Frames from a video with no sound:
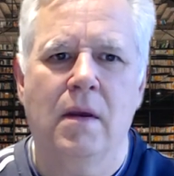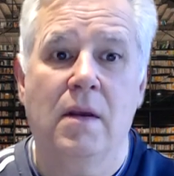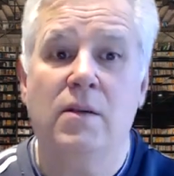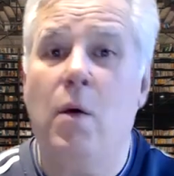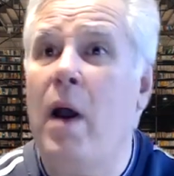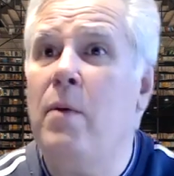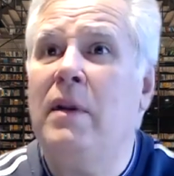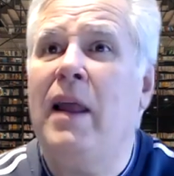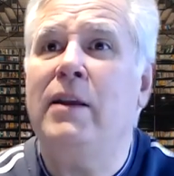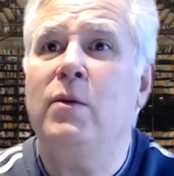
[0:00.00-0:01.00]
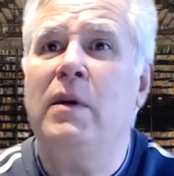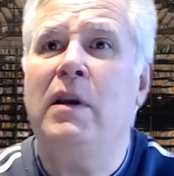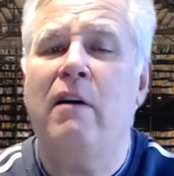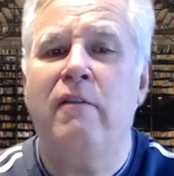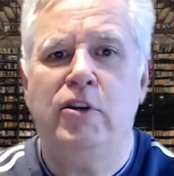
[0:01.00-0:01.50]
So I would like to
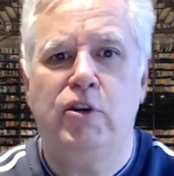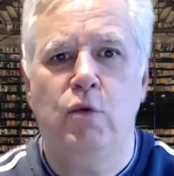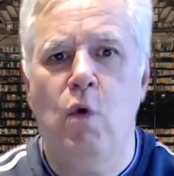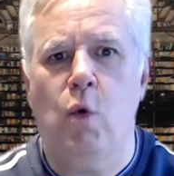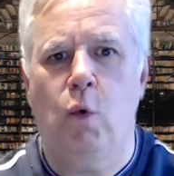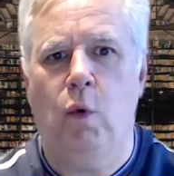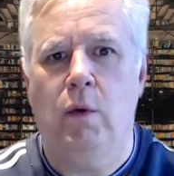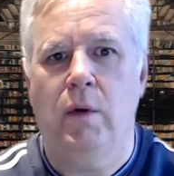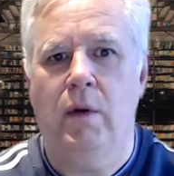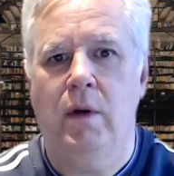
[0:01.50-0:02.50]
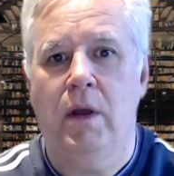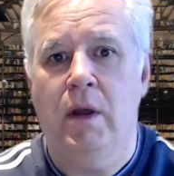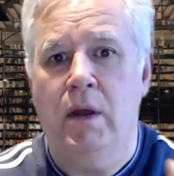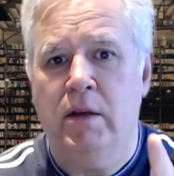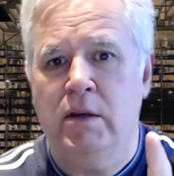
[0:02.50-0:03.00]
encourage you all
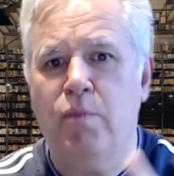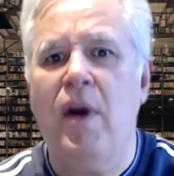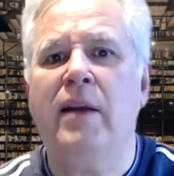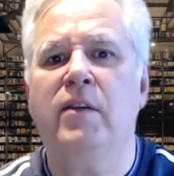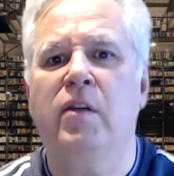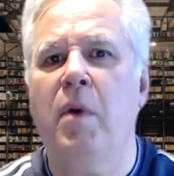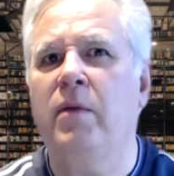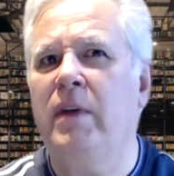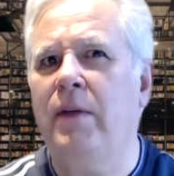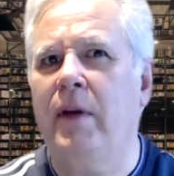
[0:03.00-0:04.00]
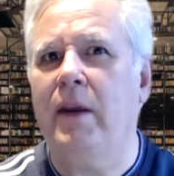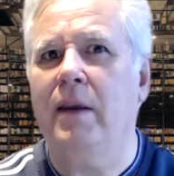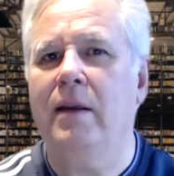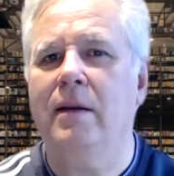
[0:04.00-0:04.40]
to practice both giving